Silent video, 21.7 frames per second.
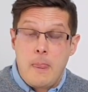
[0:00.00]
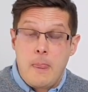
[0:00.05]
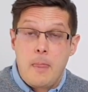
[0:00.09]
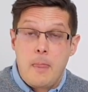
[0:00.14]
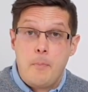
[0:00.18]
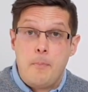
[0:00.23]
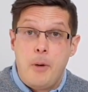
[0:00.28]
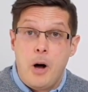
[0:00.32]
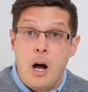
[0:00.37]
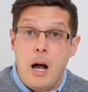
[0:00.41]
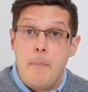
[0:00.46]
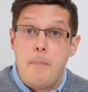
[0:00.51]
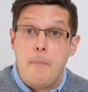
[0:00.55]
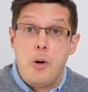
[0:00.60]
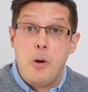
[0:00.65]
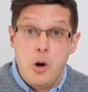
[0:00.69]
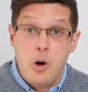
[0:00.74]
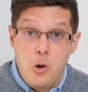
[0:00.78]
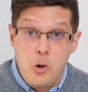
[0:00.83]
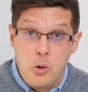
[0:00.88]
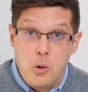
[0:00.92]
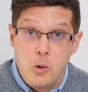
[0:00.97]
by
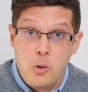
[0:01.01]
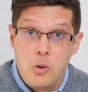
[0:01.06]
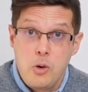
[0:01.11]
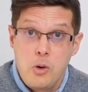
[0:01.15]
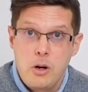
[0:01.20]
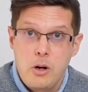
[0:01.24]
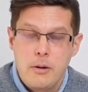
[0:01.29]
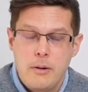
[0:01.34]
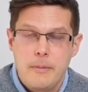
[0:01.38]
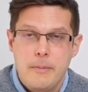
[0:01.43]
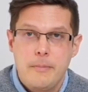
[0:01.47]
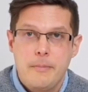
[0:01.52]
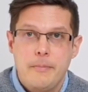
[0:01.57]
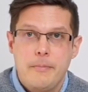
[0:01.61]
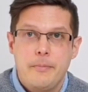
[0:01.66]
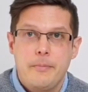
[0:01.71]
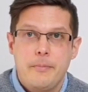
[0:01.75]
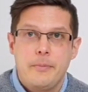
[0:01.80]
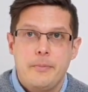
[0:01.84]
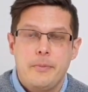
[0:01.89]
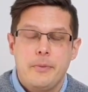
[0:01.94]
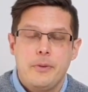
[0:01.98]
Paul,
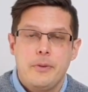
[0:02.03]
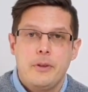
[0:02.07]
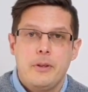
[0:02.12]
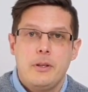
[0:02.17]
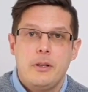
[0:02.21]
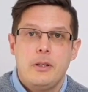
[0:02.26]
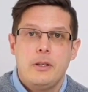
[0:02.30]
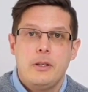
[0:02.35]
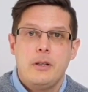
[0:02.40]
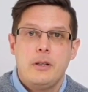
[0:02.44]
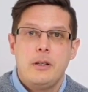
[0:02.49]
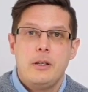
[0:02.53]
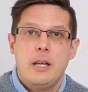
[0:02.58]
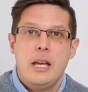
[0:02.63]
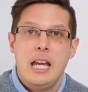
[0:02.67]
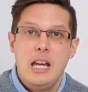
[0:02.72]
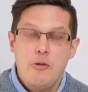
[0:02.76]
he